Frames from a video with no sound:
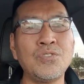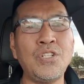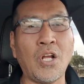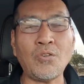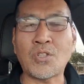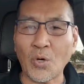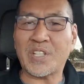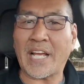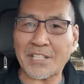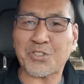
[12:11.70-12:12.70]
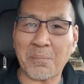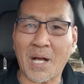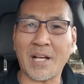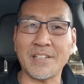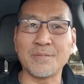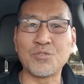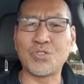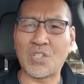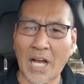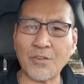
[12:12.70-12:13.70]
you know go the extra mile
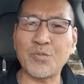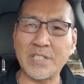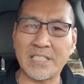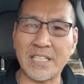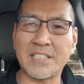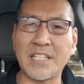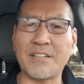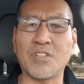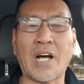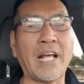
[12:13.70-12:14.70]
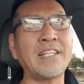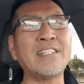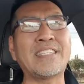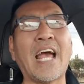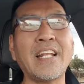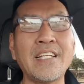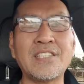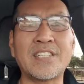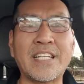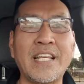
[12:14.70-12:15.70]
do not resist evil i think that
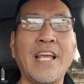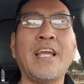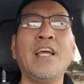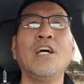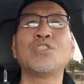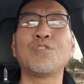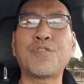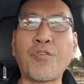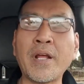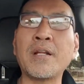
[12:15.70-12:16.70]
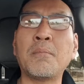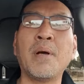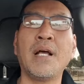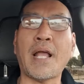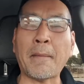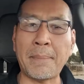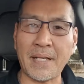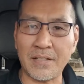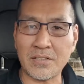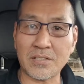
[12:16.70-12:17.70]
is the key to freedom and
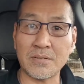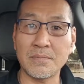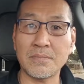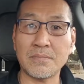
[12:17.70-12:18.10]
peace